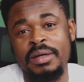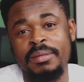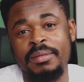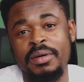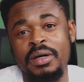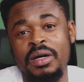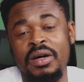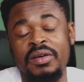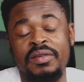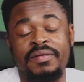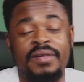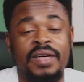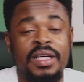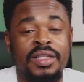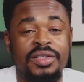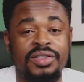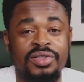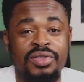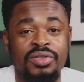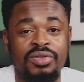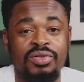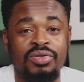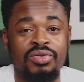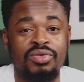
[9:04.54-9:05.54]
a member, I
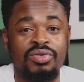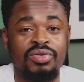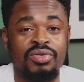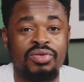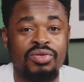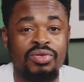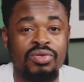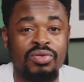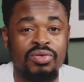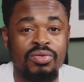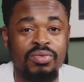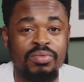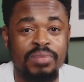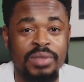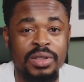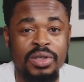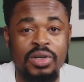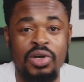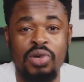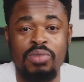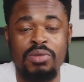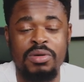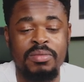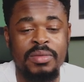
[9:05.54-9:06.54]
advise you to
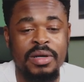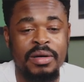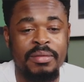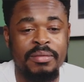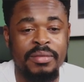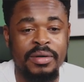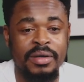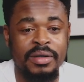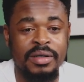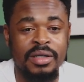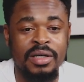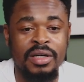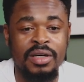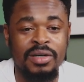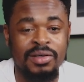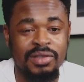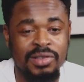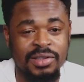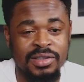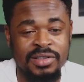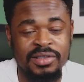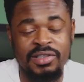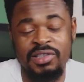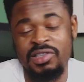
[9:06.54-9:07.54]
become a member
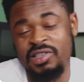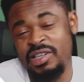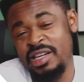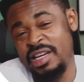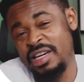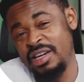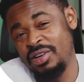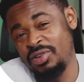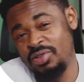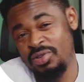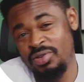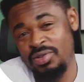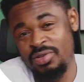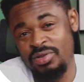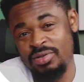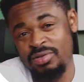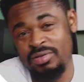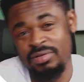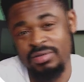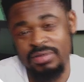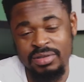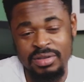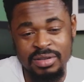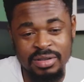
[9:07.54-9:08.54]
because it's gonna get held
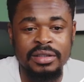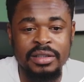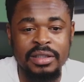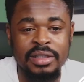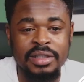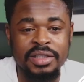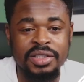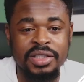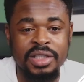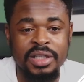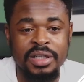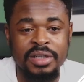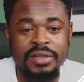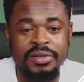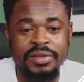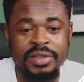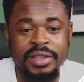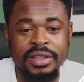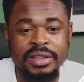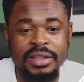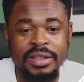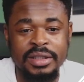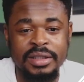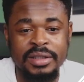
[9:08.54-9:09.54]
soon. Click
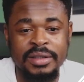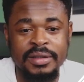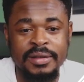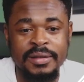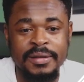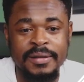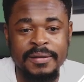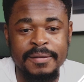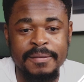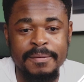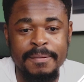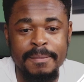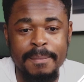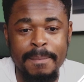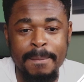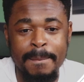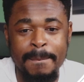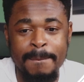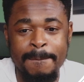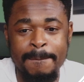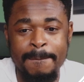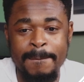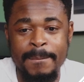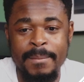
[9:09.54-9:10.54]
generate,
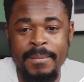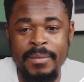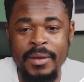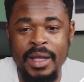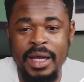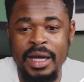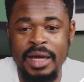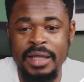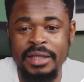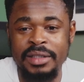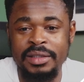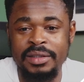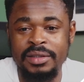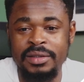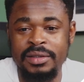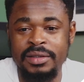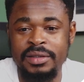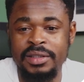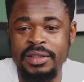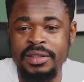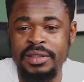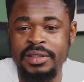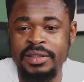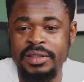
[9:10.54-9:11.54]
and
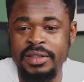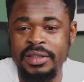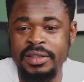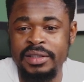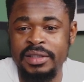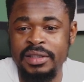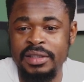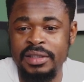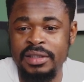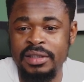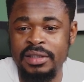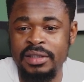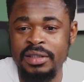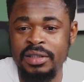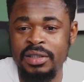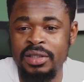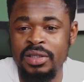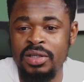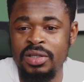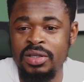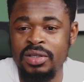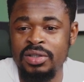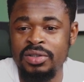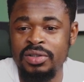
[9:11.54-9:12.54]
this is it.
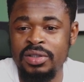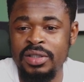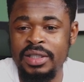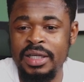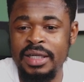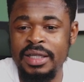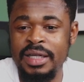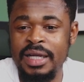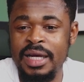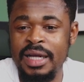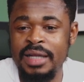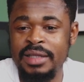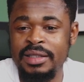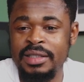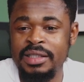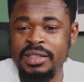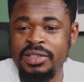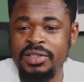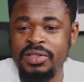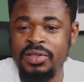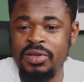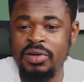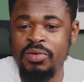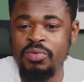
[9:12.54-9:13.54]
So you can add
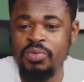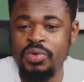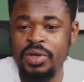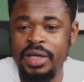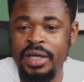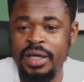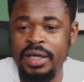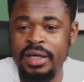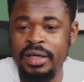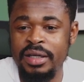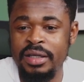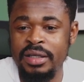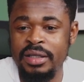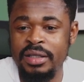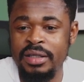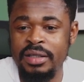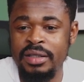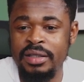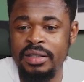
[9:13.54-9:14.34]
this somewhere,